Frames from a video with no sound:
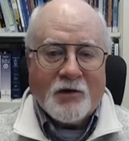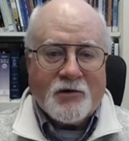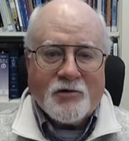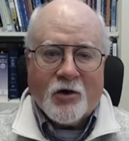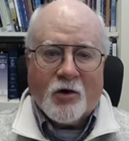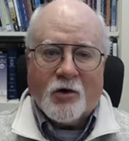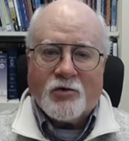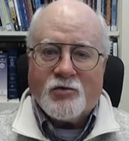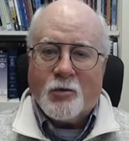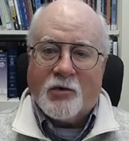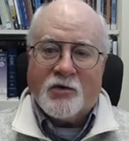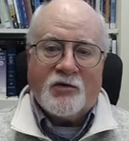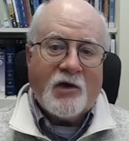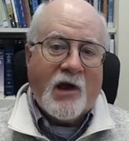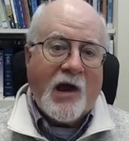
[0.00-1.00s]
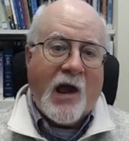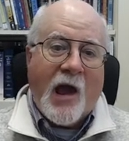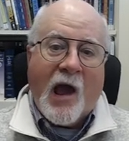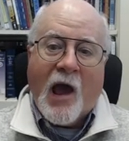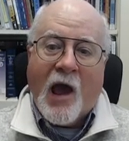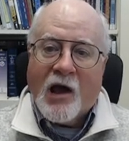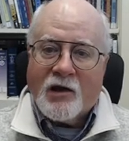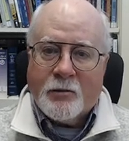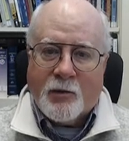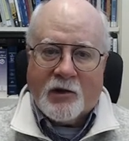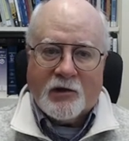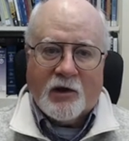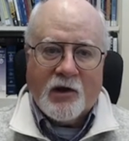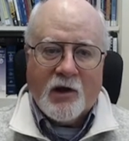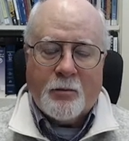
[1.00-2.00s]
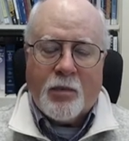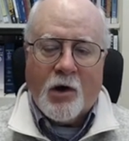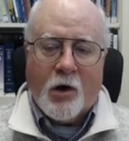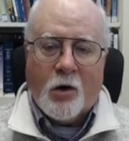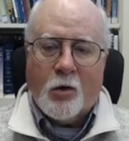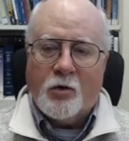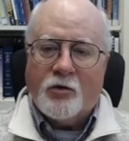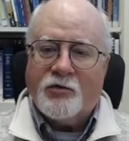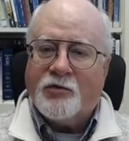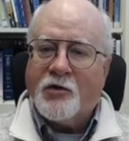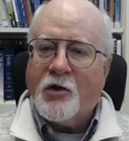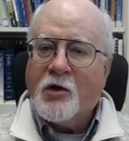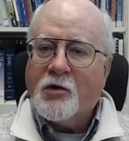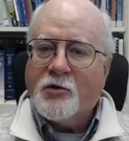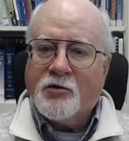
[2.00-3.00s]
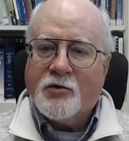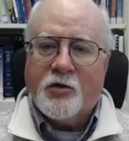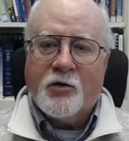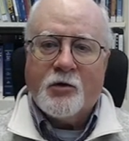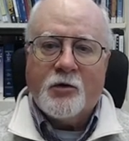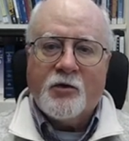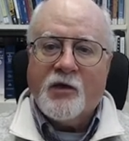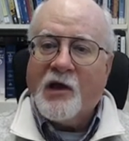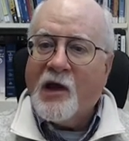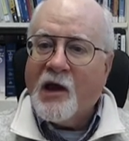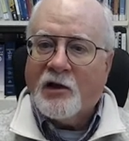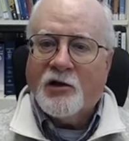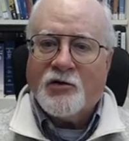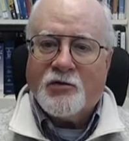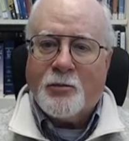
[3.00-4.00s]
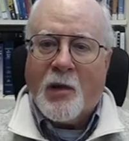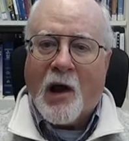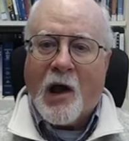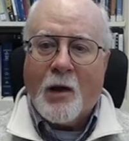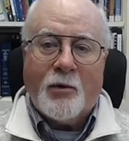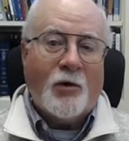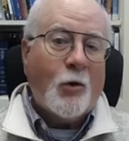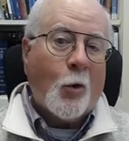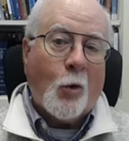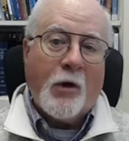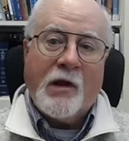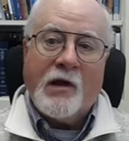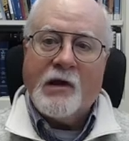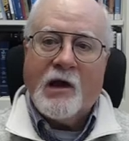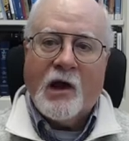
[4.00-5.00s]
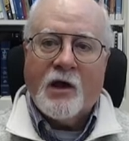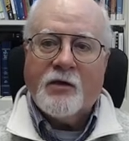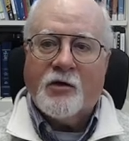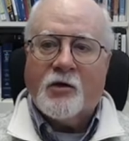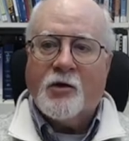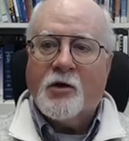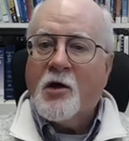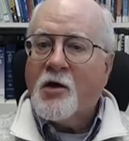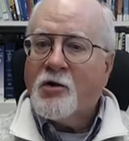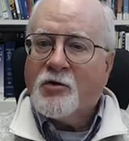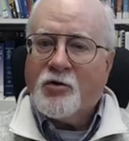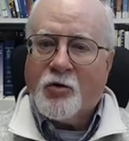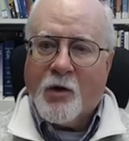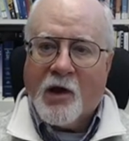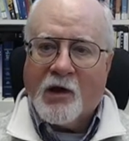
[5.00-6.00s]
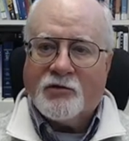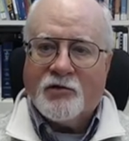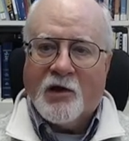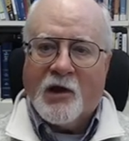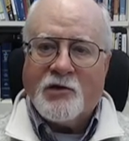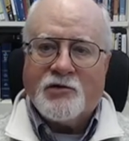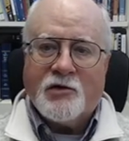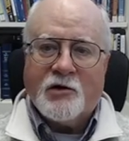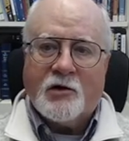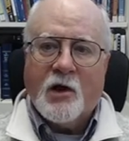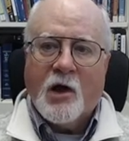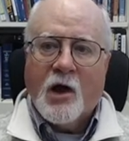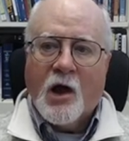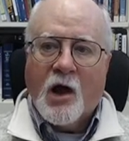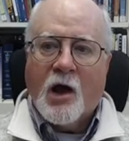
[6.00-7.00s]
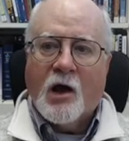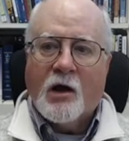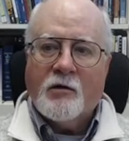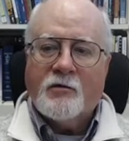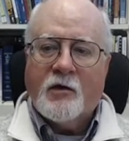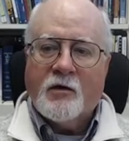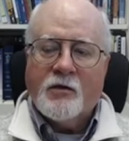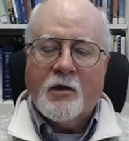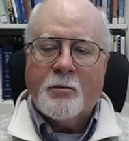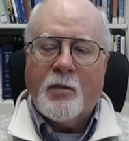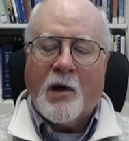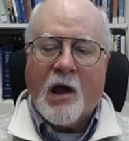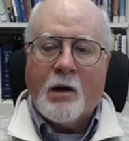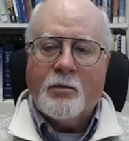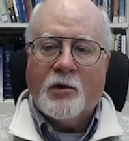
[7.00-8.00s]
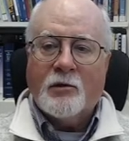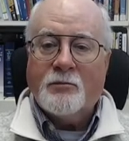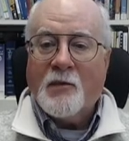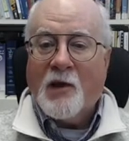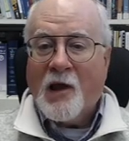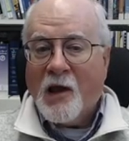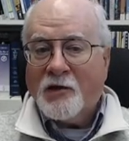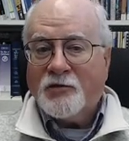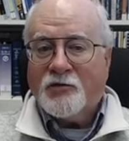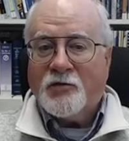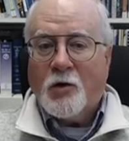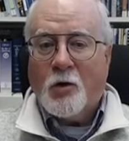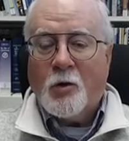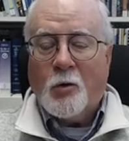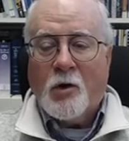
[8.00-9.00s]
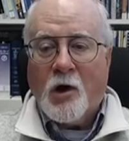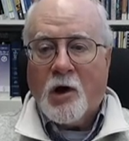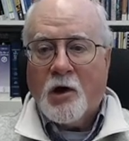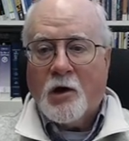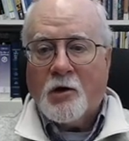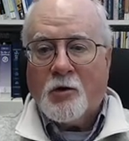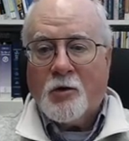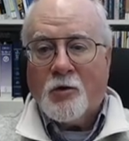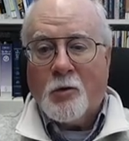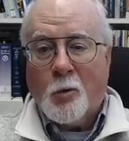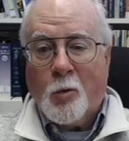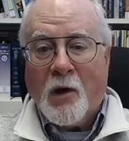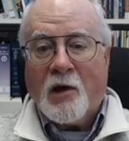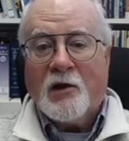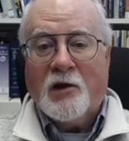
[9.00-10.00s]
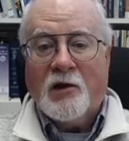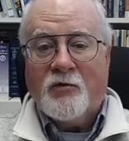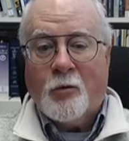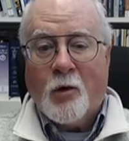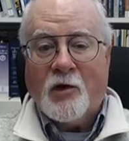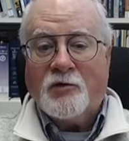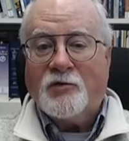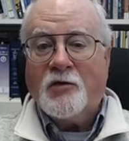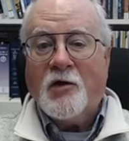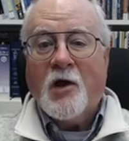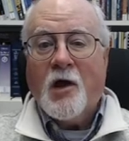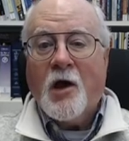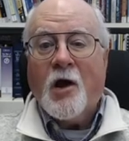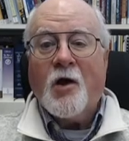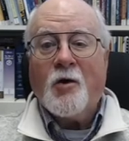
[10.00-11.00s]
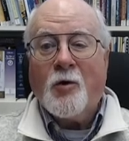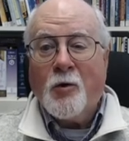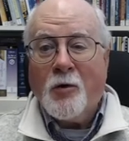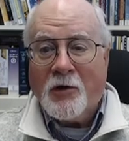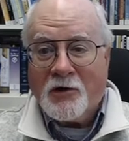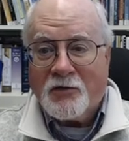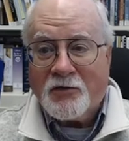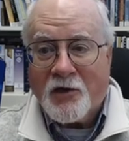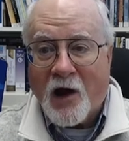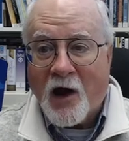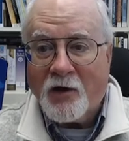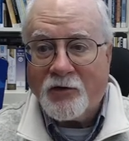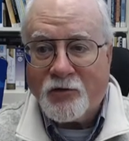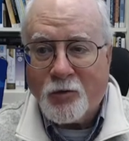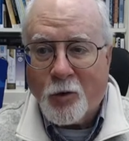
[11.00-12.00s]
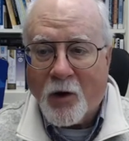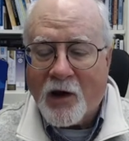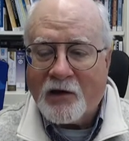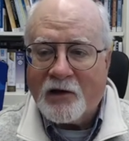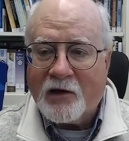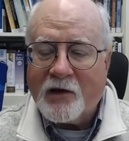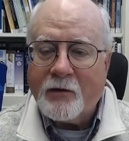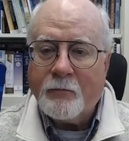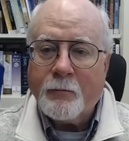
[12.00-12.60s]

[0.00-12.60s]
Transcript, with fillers: Church was adamantly opposed to the English Bible or any other translation of the Bible. And so uh, Wycliffe was uh, criticized greatly